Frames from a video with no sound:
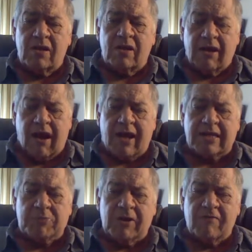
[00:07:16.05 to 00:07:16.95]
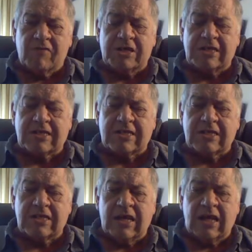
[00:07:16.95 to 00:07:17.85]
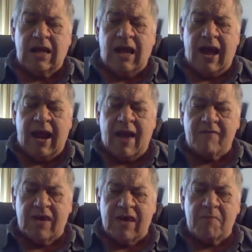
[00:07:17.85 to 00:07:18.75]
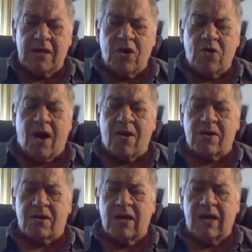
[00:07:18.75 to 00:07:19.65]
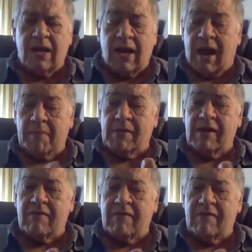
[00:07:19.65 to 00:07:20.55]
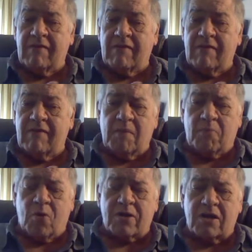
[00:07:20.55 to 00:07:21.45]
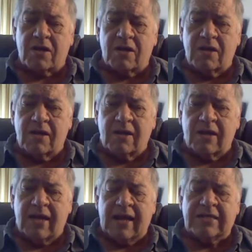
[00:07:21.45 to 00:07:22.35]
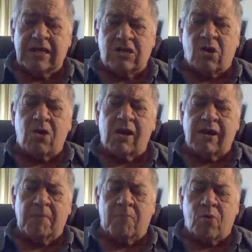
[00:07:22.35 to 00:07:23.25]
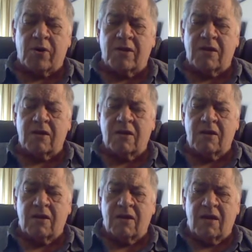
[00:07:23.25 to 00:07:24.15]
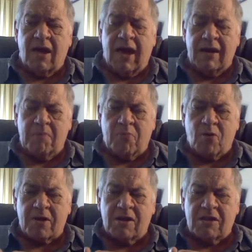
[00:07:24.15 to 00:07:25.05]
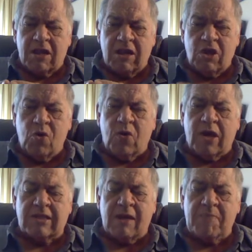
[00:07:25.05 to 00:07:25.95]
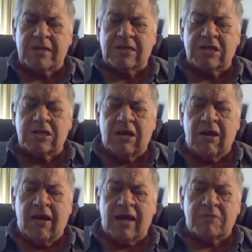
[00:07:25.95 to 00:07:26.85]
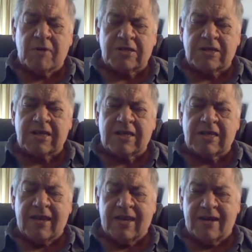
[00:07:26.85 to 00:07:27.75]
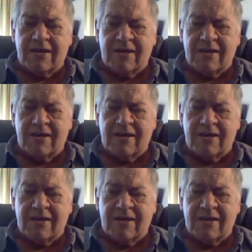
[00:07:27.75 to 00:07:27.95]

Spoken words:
the gospel of Jesus, and having him in your heart. I believe that's not only important, that's eternally important, and important that you get that message as much as I get it.